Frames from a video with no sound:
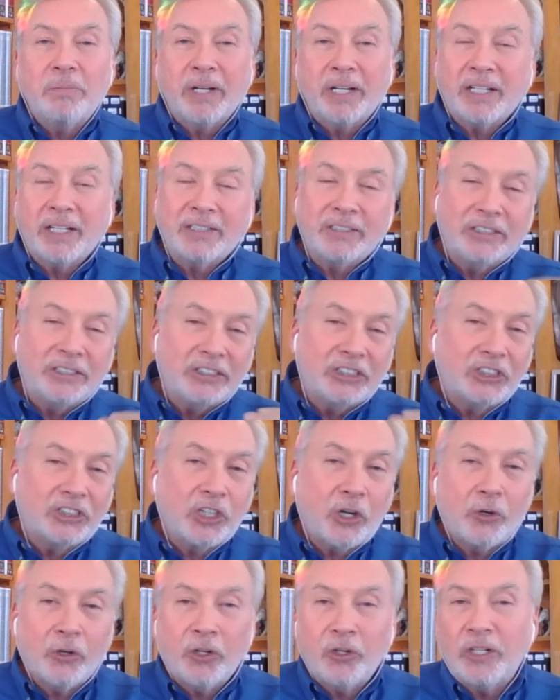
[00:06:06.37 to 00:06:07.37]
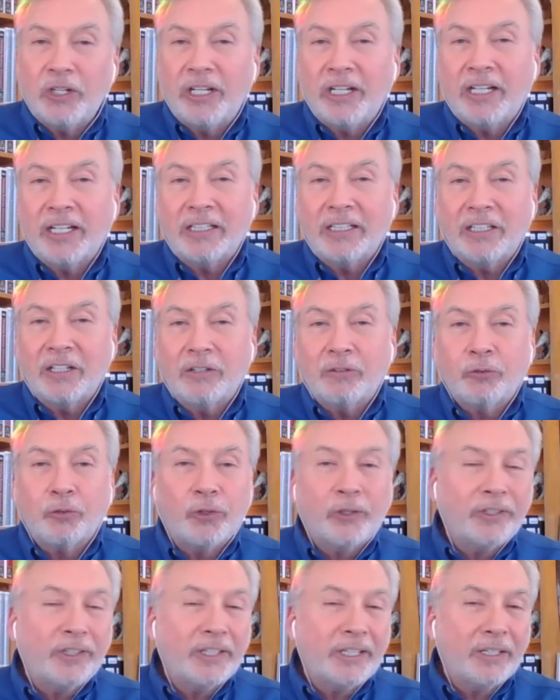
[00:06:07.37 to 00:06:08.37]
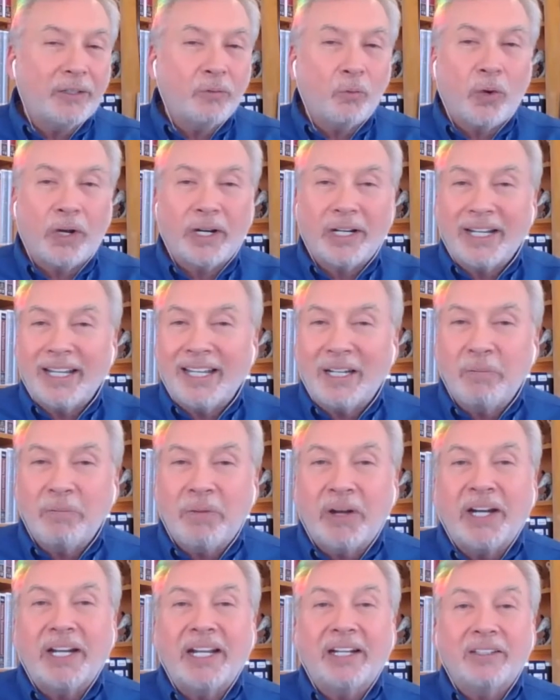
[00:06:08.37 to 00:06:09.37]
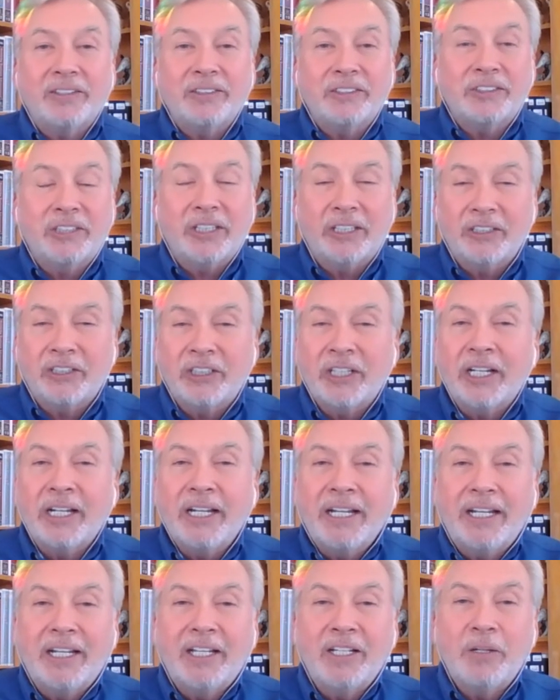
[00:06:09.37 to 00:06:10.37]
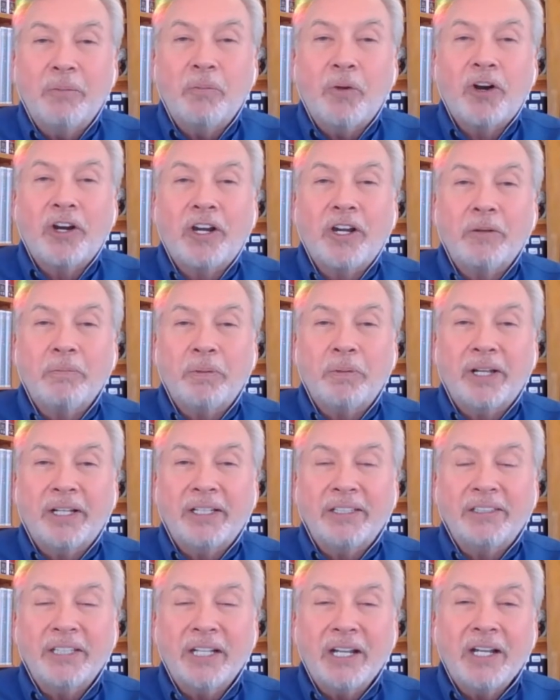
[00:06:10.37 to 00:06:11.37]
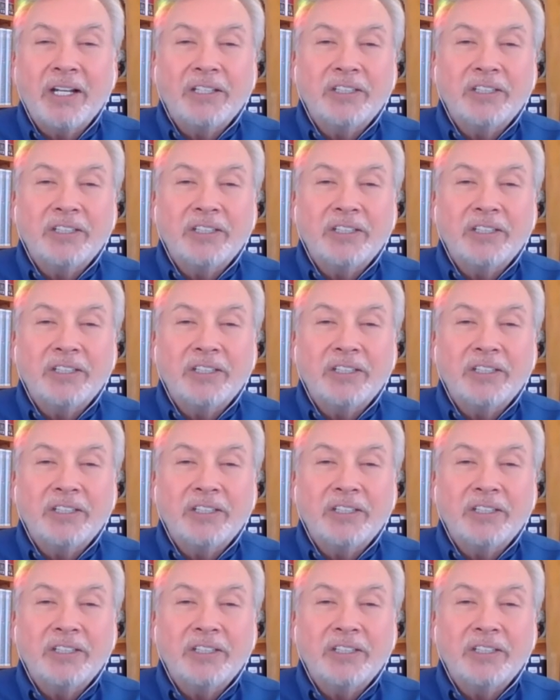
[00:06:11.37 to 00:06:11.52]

because it's so unique and different than what anybody else does in the marketplace.